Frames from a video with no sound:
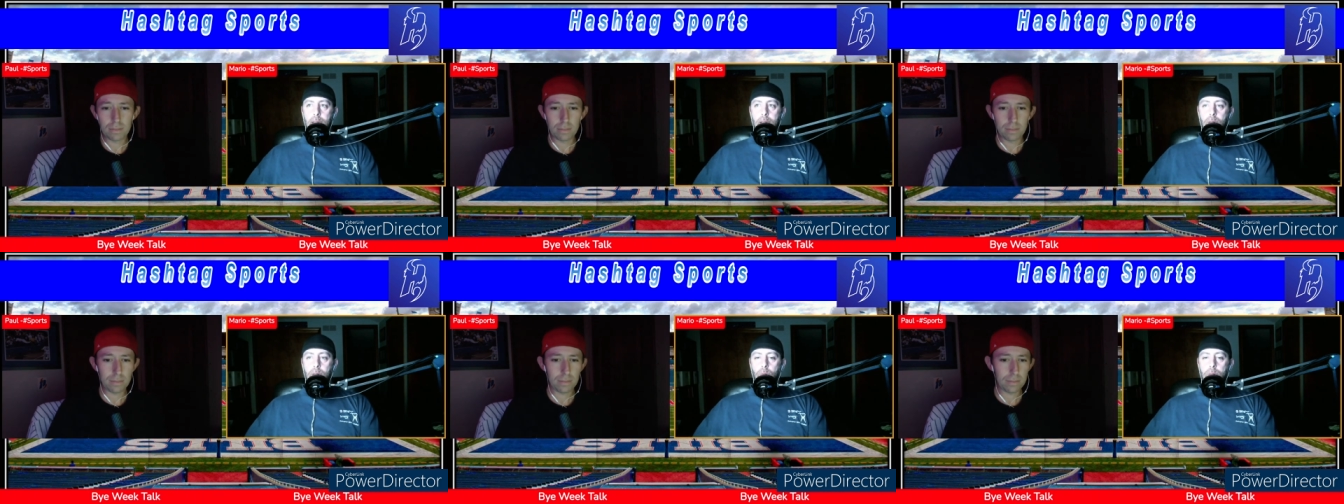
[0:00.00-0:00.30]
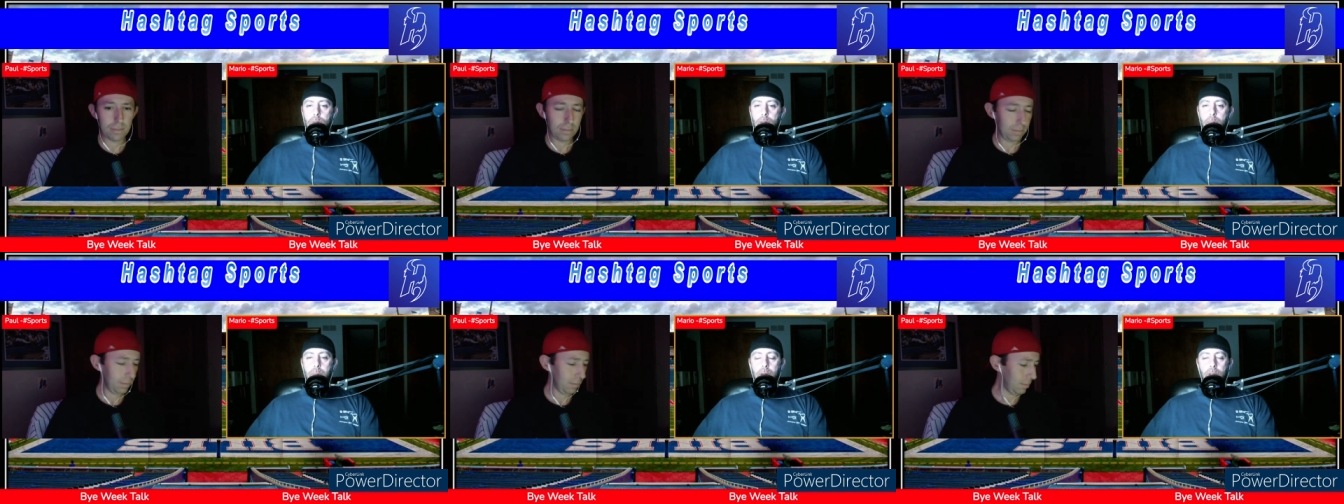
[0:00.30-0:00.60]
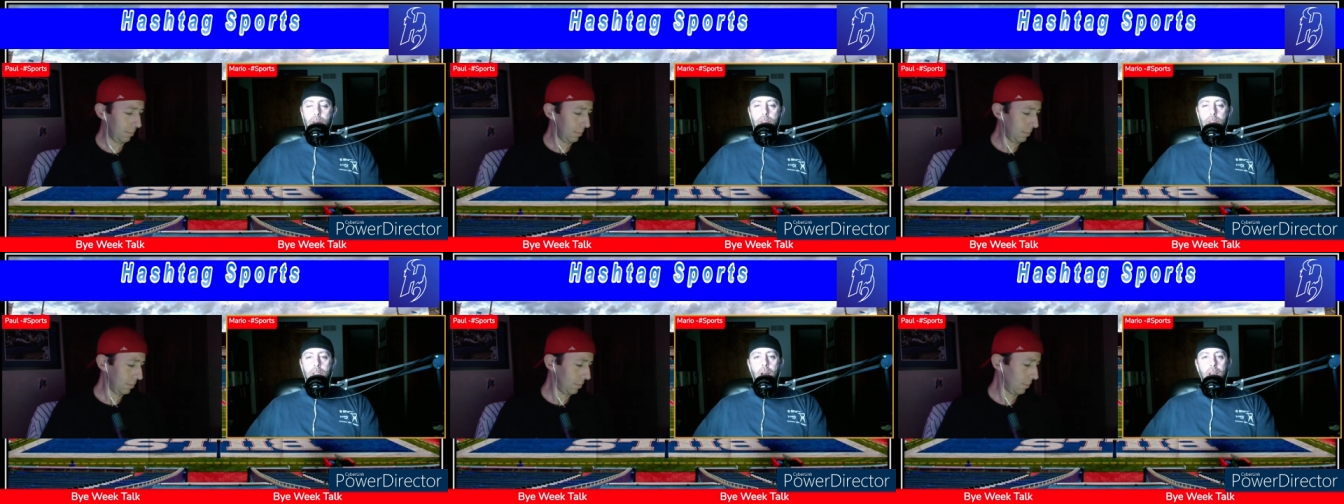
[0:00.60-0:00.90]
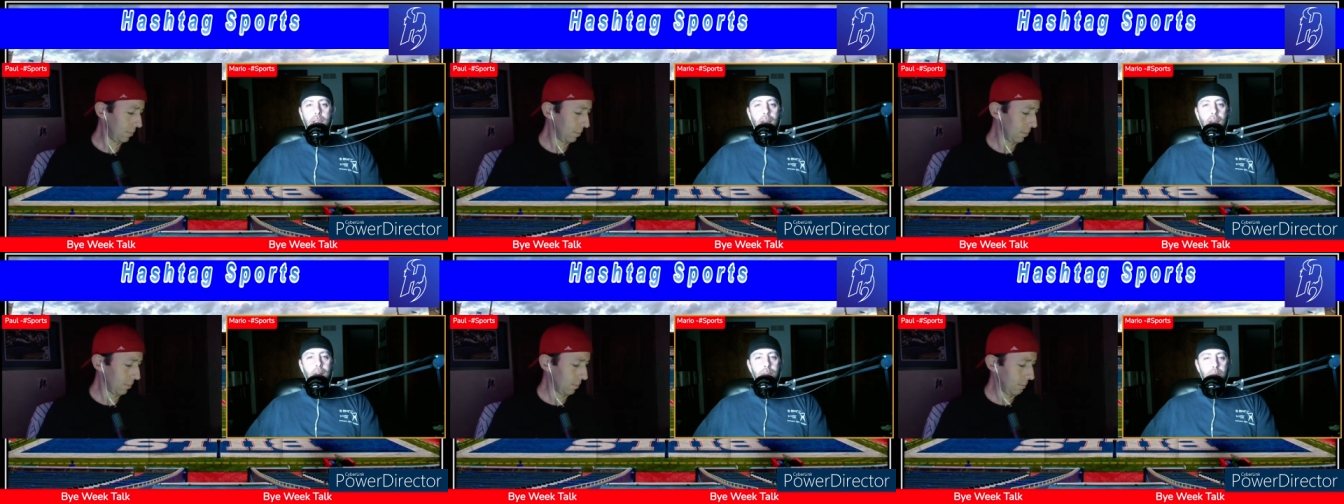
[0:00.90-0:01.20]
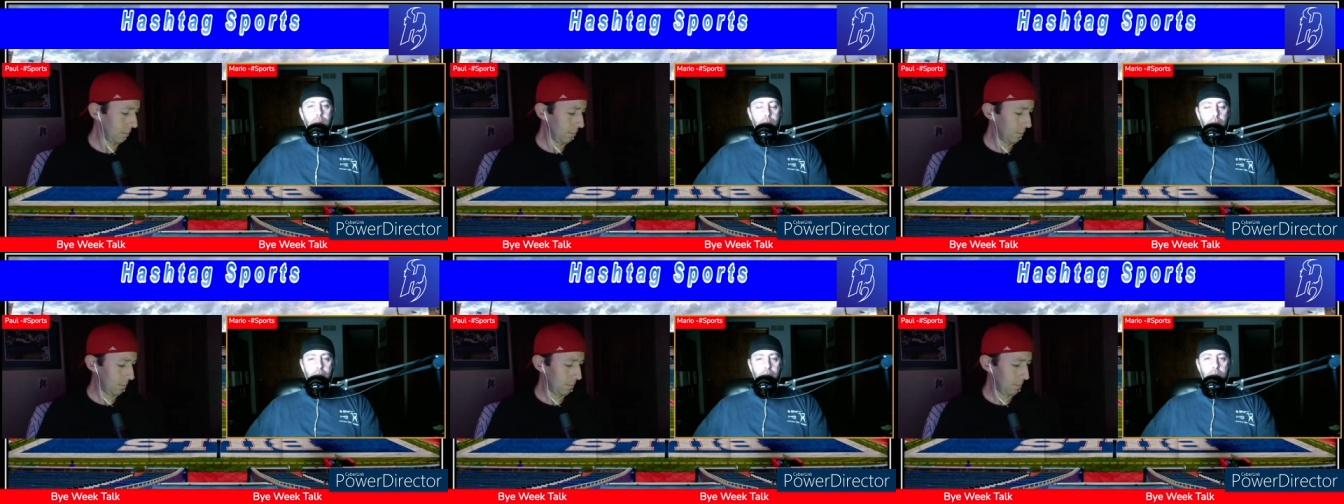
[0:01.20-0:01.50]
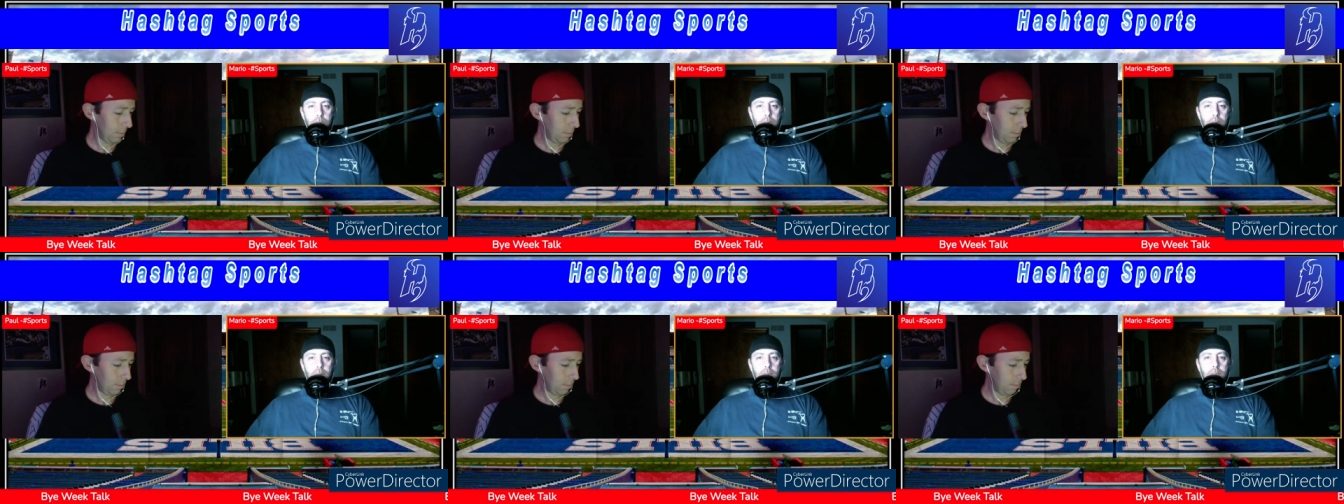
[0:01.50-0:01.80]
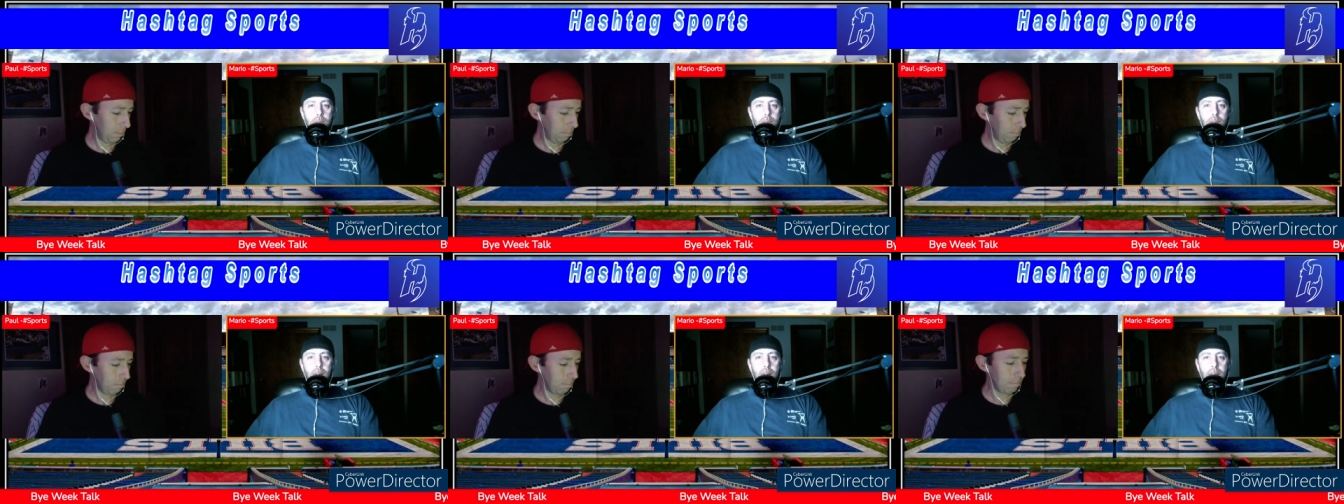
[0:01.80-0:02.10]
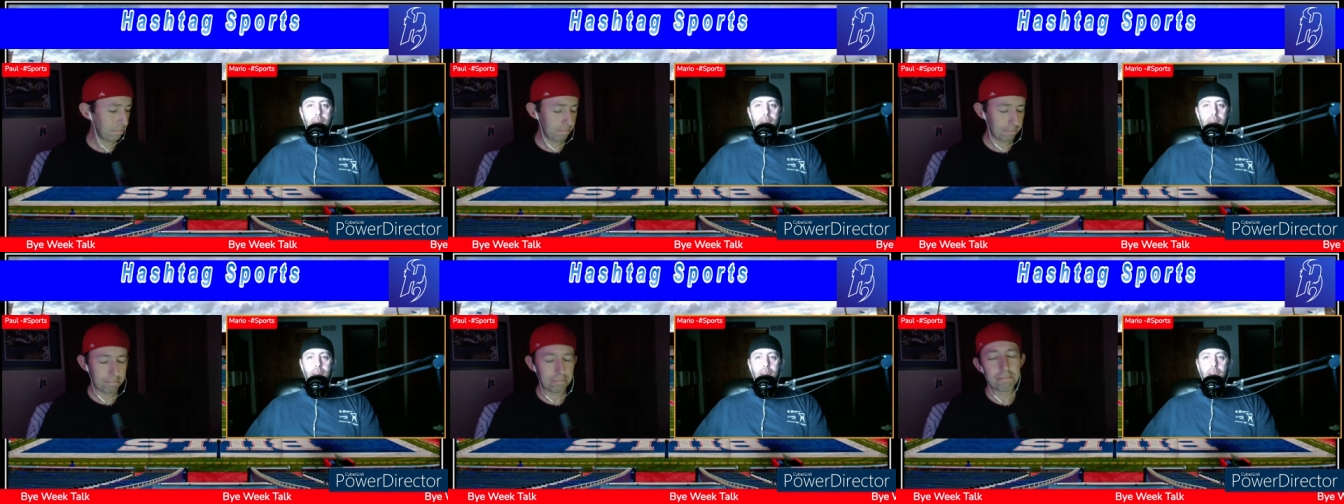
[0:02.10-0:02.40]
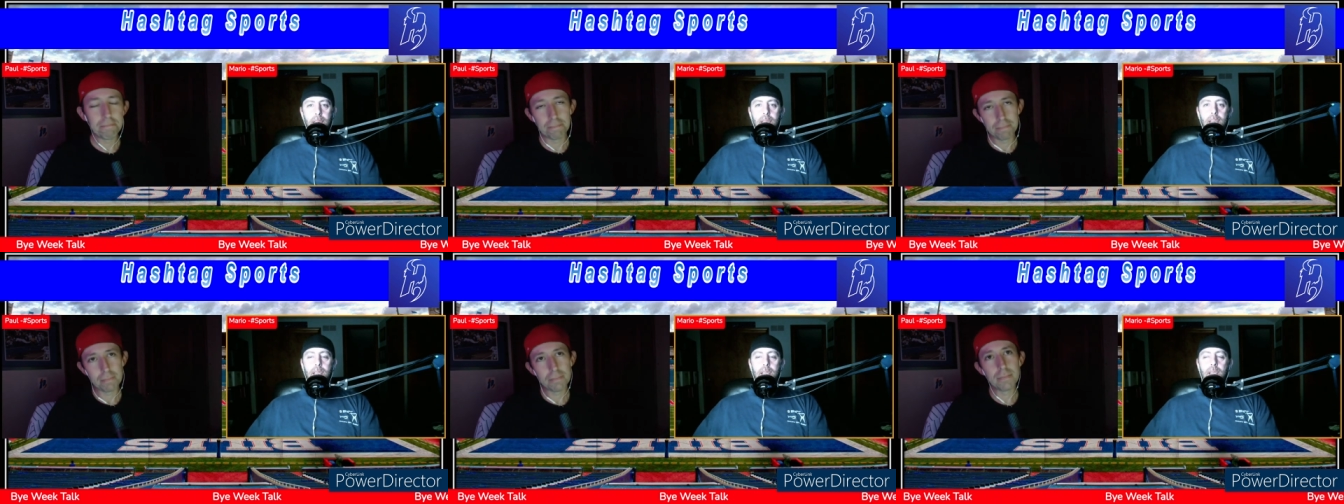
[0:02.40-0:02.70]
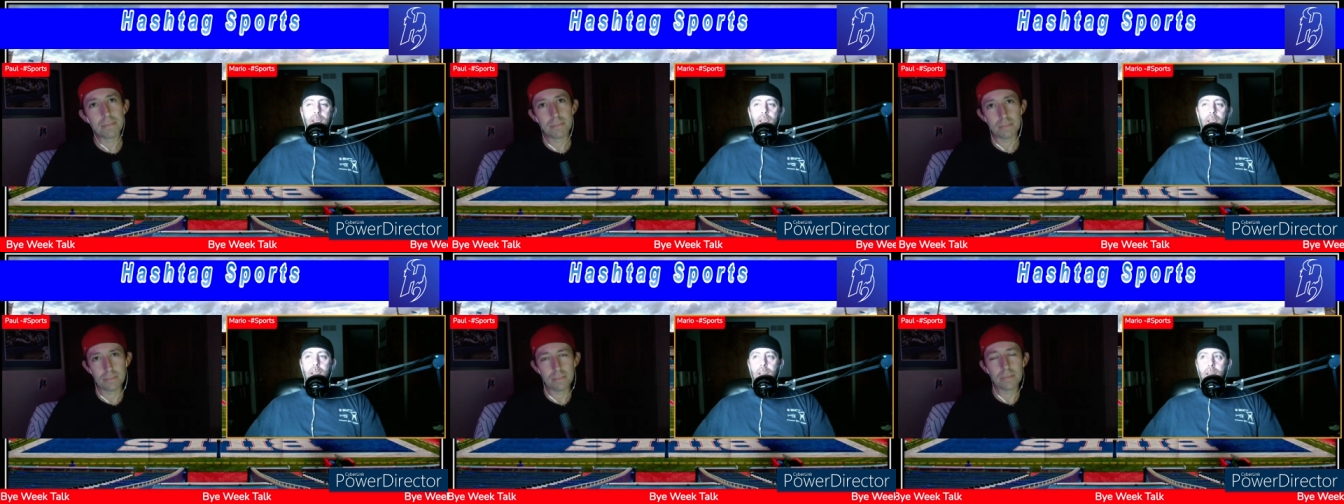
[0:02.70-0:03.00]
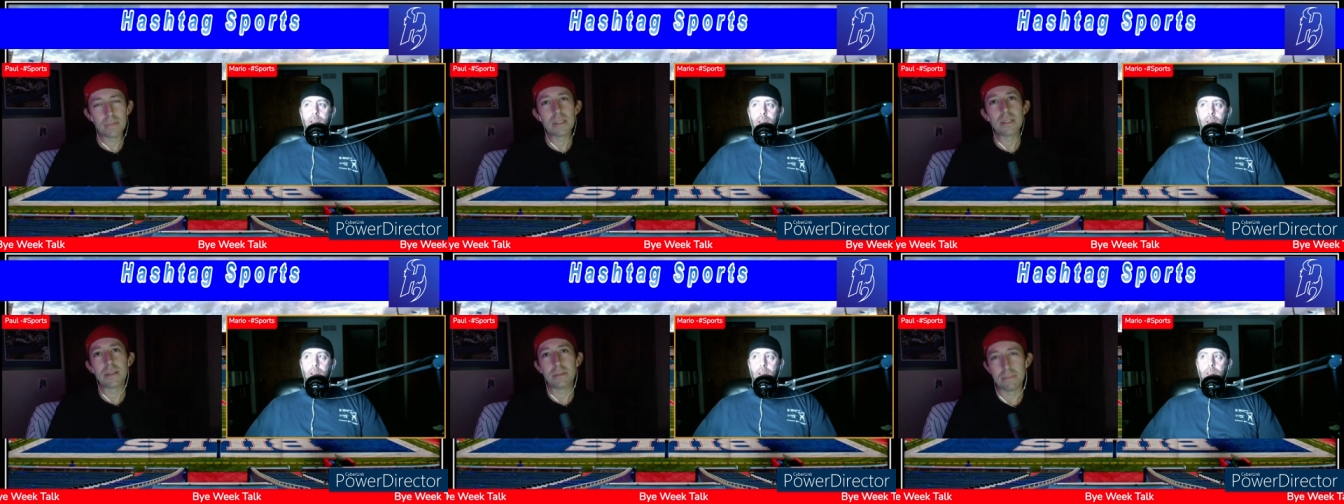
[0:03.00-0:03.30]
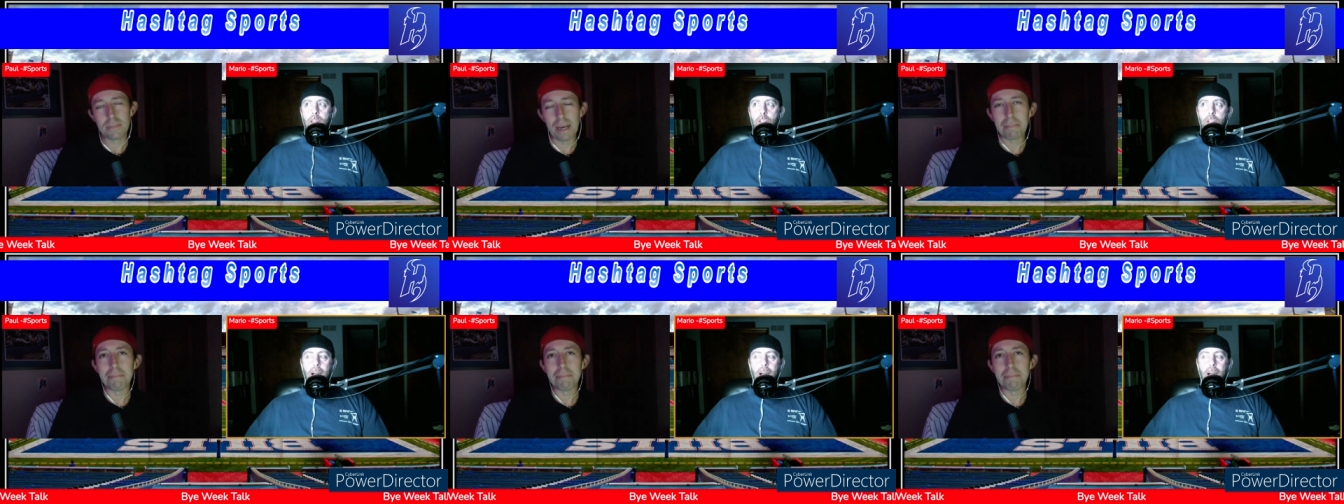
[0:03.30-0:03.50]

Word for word: when the Bills cut Kelvin Benjamin, mm I think the yep.